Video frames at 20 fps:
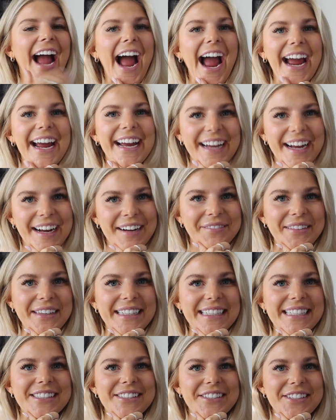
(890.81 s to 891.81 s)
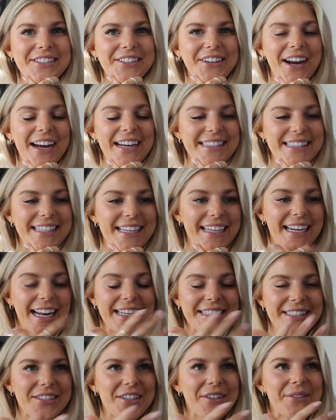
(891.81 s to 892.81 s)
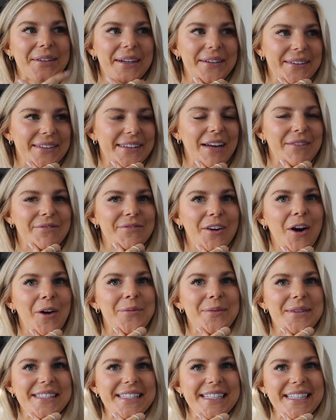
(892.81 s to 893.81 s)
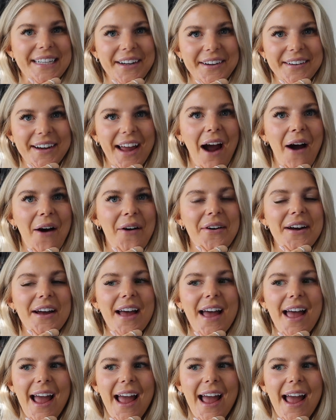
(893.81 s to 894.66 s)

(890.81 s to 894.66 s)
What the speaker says: I mean, it's just crazy. And I still work with them for almost a year now.